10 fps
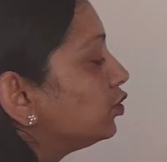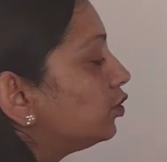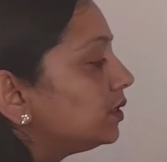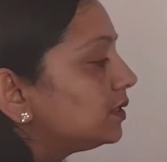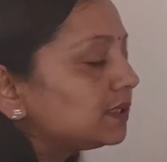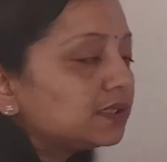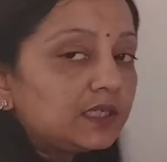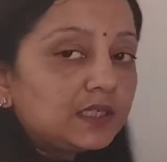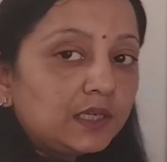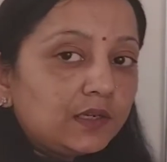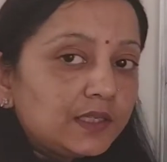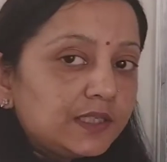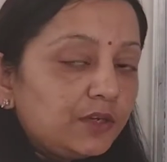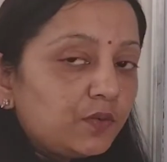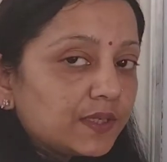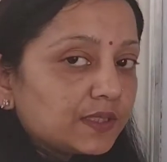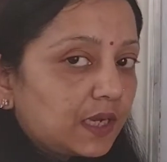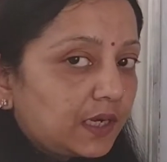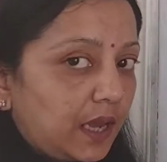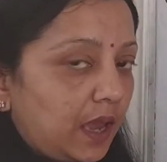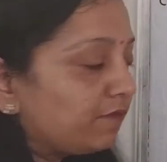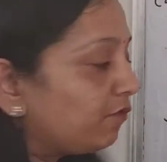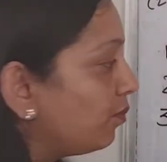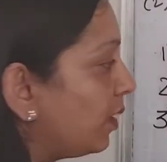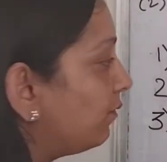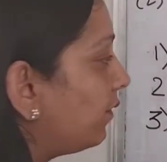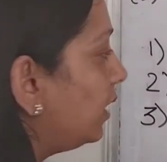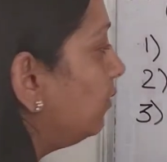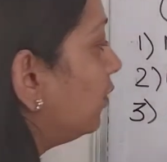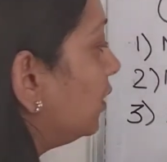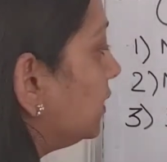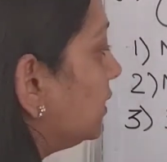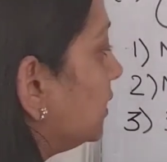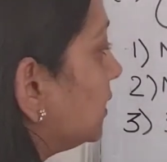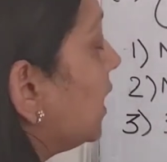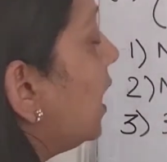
So this is the degree sequence that I have for my 5 vertices.